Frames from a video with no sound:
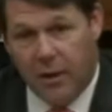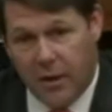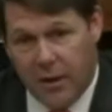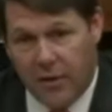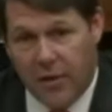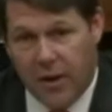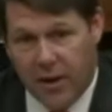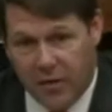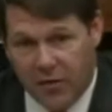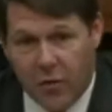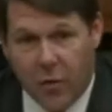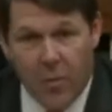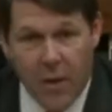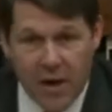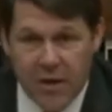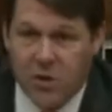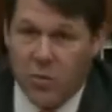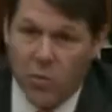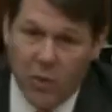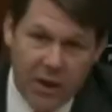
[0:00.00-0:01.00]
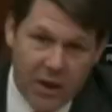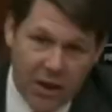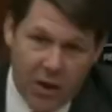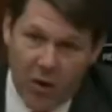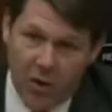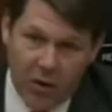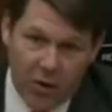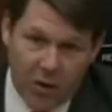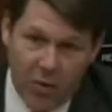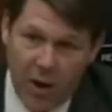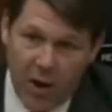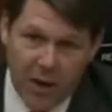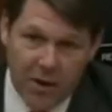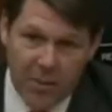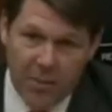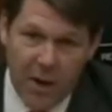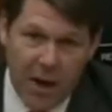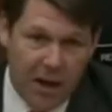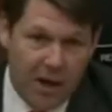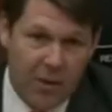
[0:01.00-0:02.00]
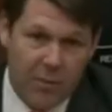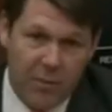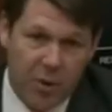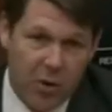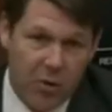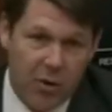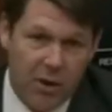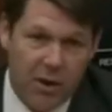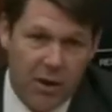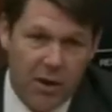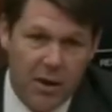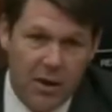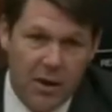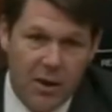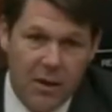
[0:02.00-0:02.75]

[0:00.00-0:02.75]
the information we get on the ground in my community